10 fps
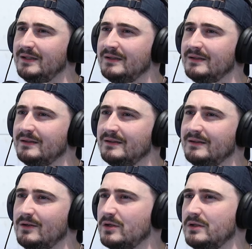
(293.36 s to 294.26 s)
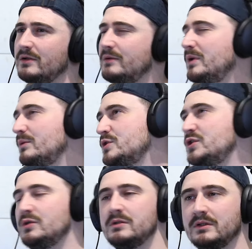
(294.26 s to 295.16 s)
Yeah. Like when I was
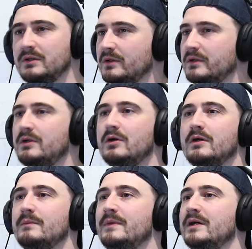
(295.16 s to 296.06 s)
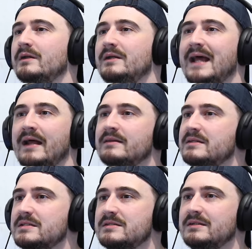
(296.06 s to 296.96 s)
young, I'd like cook at my
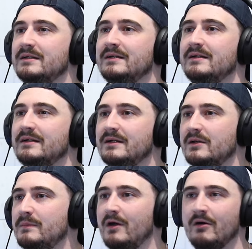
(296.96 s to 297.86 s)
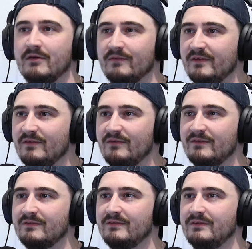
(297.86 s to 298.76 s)
nan's, like my aunties.
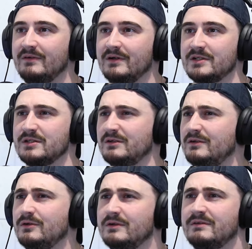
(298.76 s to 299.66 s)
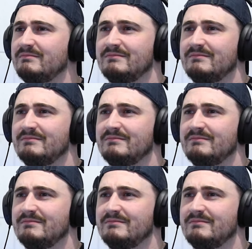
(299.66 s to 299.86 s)
I just like cook